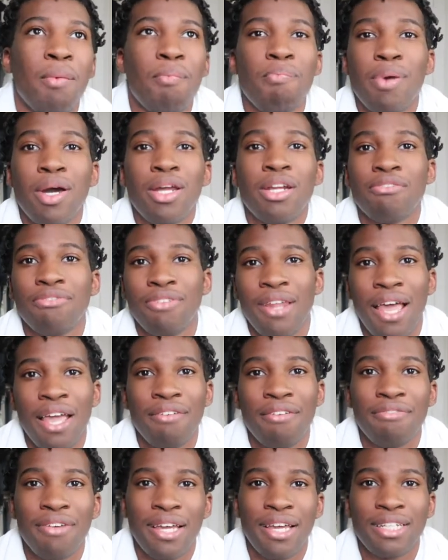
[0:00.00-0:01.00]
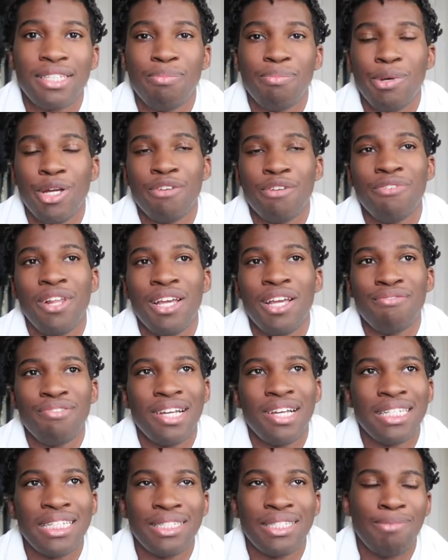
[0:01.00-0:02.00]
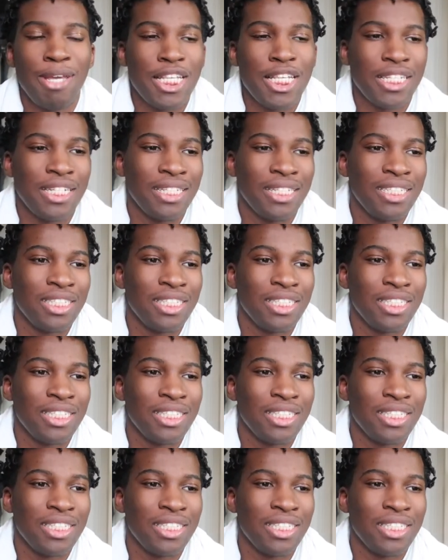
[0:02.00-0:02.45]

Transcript: Butterfly effect. Butterfly effect is basically